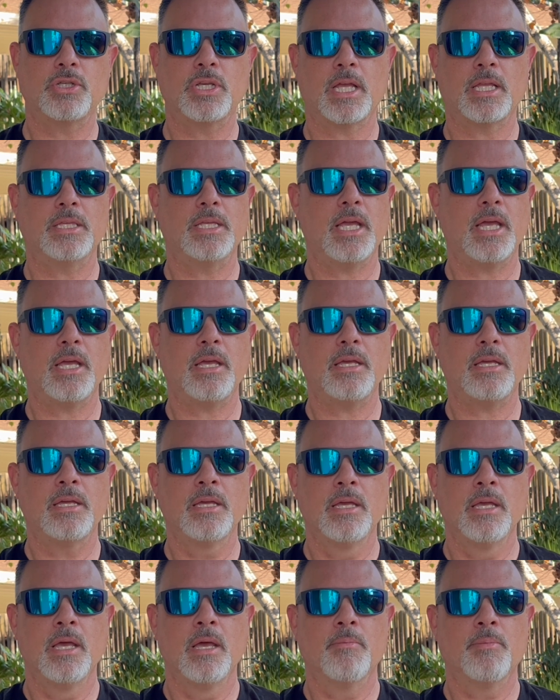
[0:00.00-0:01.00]
that day,
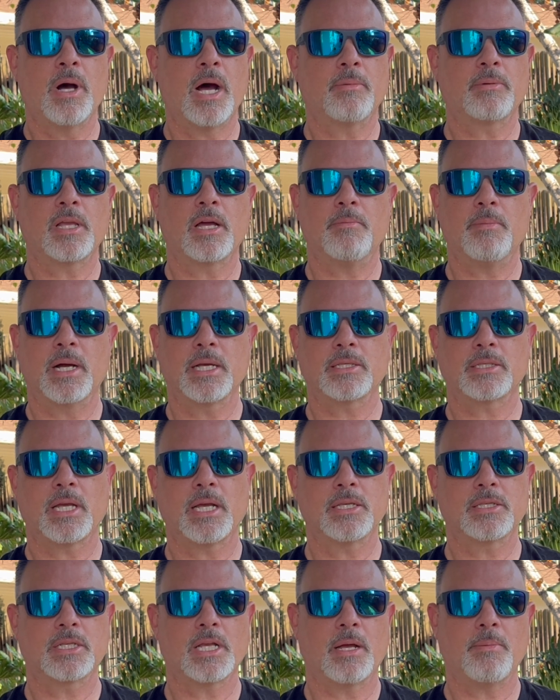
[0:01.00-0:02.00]
popped out my
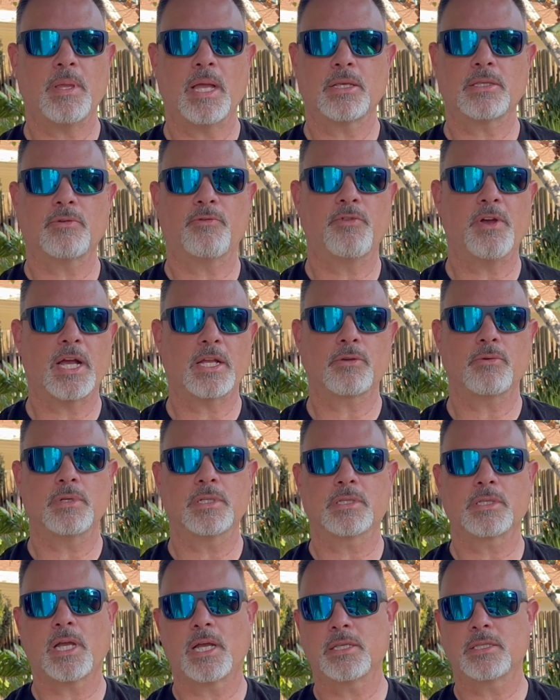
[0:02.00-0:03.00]
slide stop. Now it's a factory
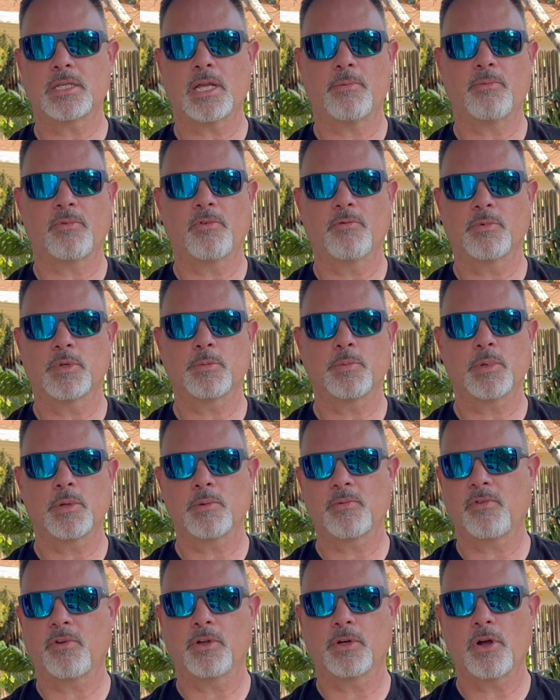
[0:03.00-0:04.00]
slide stop from
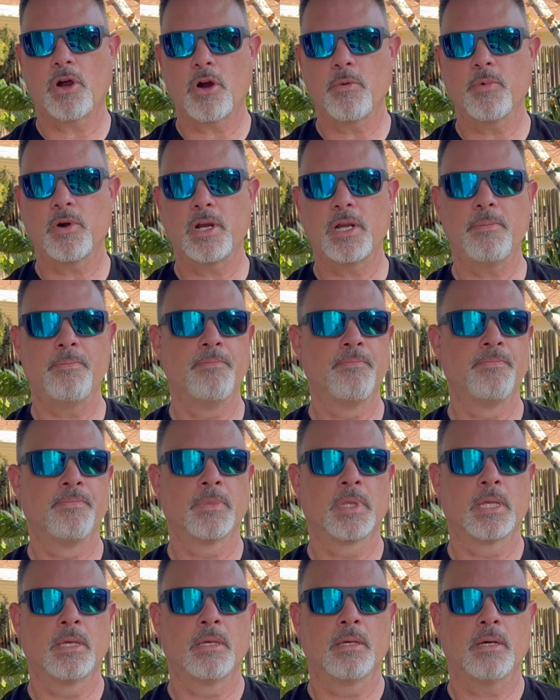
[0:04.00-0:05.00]
Springfield Armory.
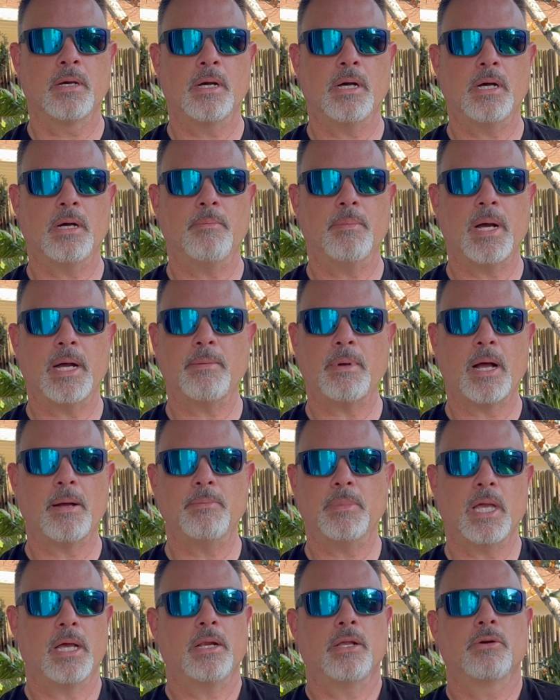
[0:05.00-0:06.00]
I'm
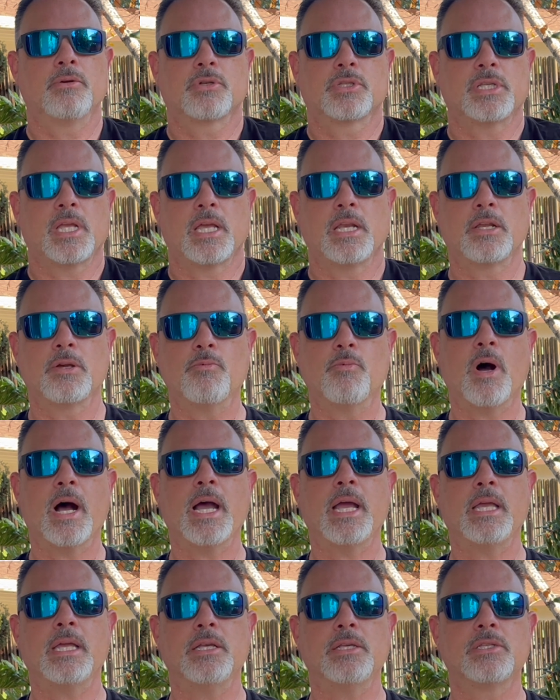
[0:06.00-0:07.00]
not understanding
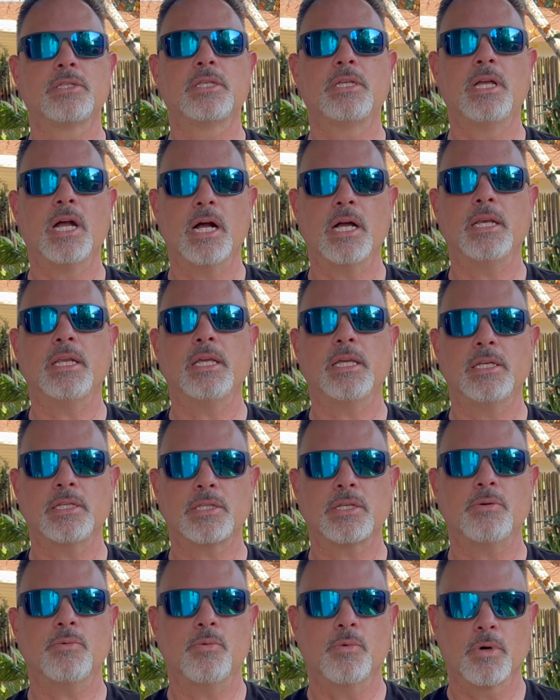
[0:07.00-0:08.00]
why his gun
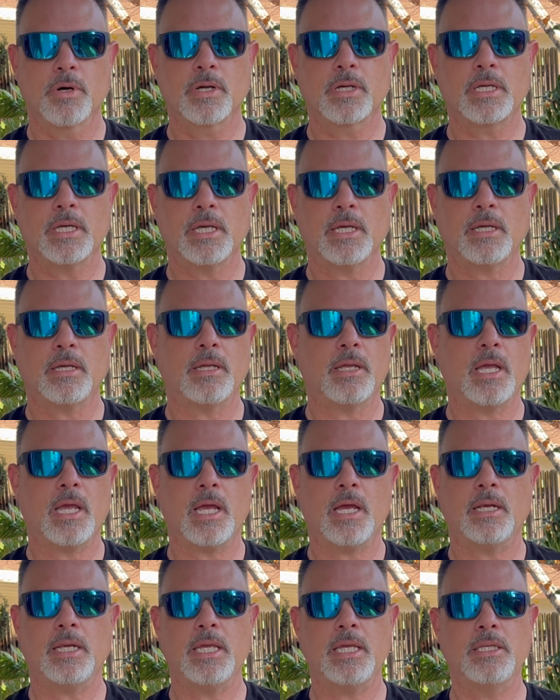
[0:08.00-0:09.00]
isn't working.
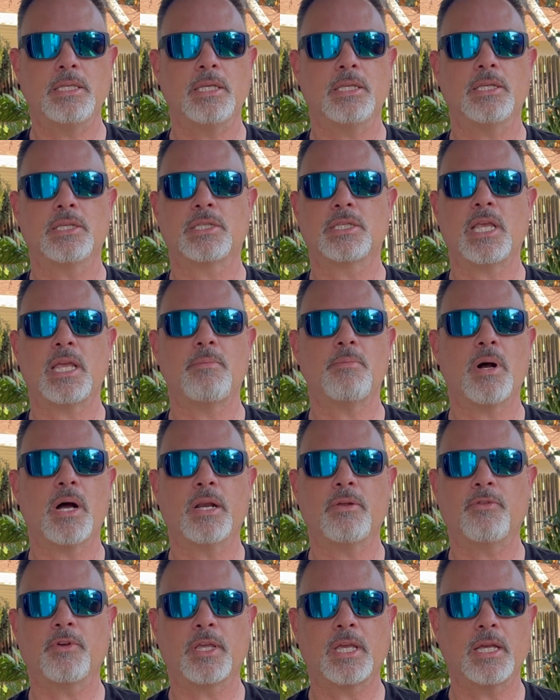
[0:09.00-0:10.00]
And he did the same
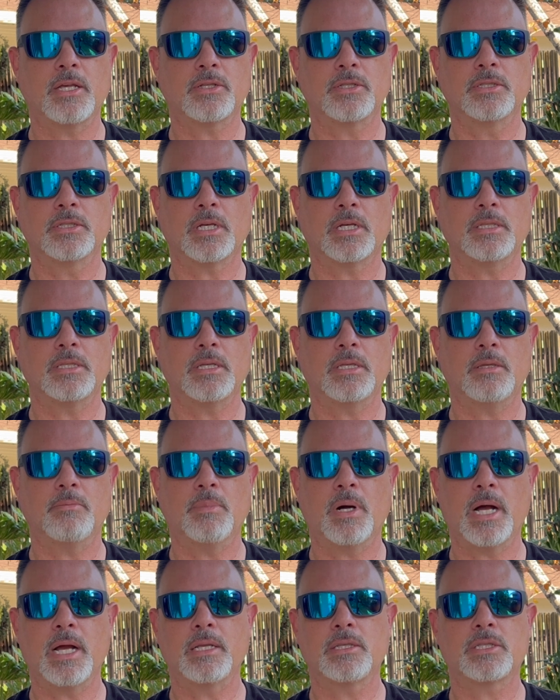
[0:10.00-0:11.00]
modifications I did to
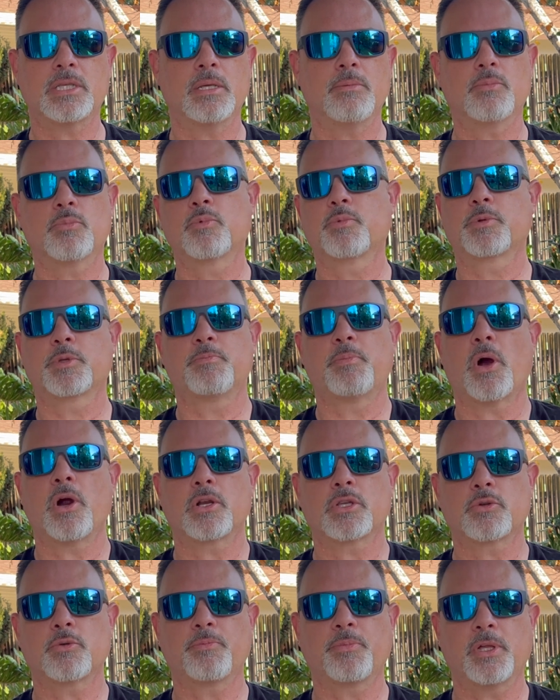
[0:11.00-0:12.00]
mine, same
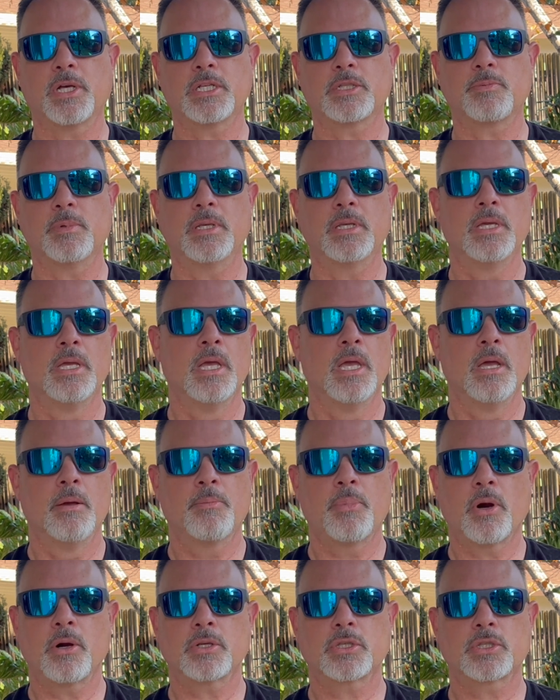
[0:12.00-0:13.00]
parts replacement,
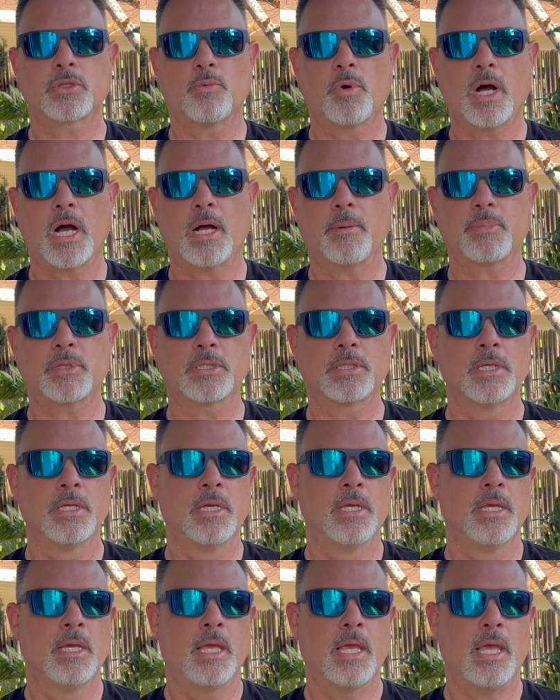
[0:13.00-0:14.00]
parts swaps,
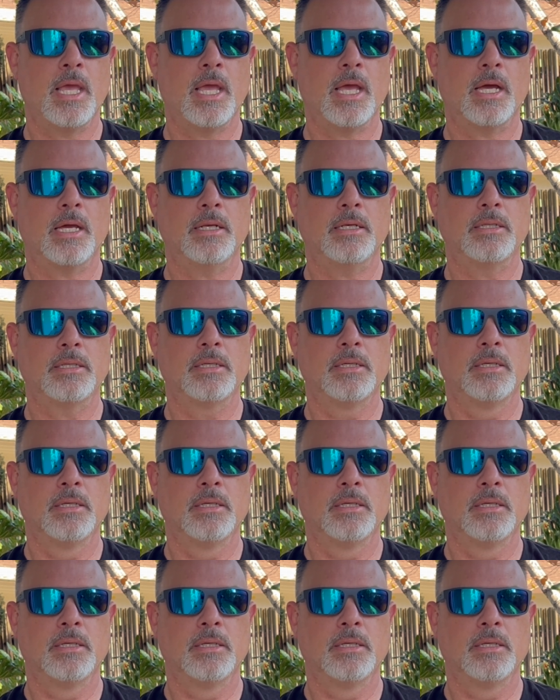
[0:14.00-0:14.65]
and